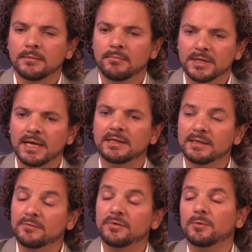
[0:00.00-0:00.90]
But that
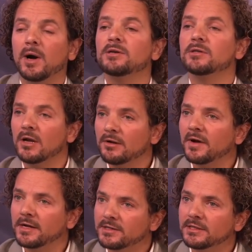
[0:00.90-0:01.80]
requires a lot of
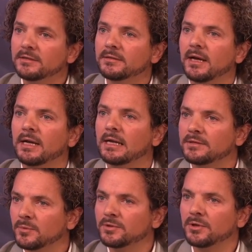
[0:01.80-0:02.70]
energy, and
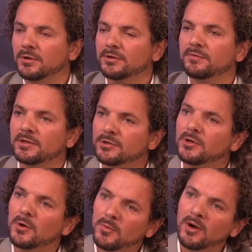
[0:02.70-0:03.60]
that's what you on a vessel
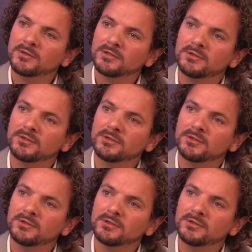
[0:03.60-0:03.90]
don't want.